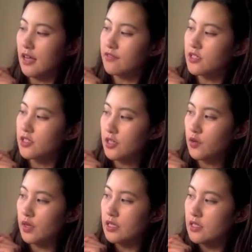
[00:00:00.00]
left to
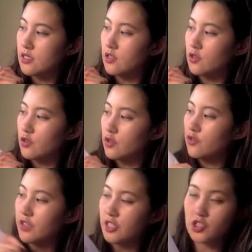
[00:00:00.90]
do is to
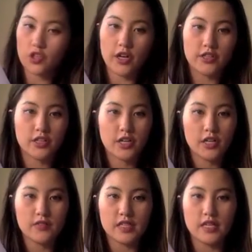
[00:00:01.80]
finish drawing the
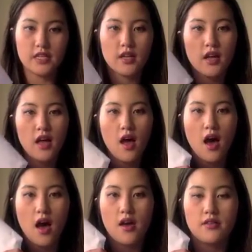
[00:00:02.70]
curves in,
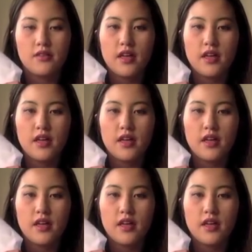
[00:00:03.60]
and